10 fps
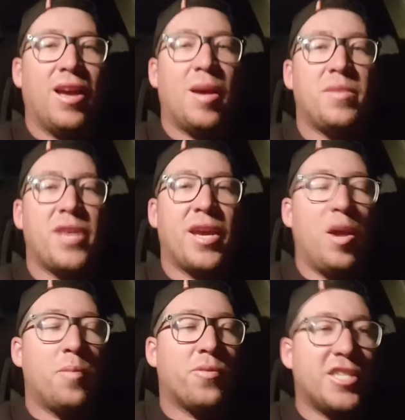Yeah, I
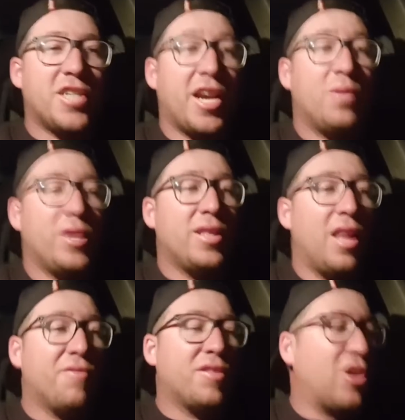appreciate, we love
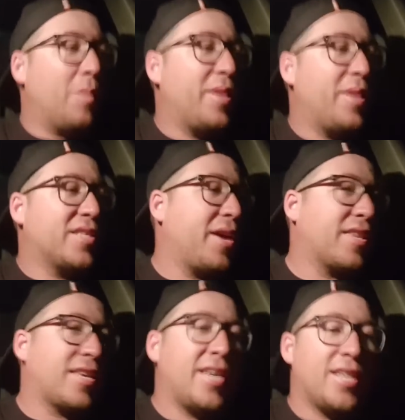the comments about
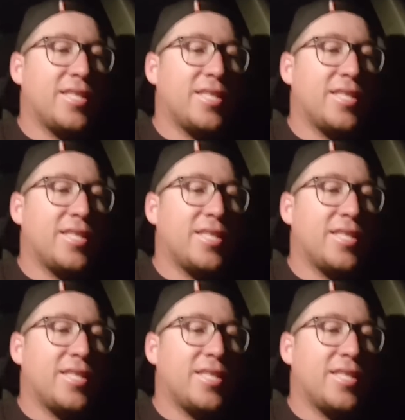the kids.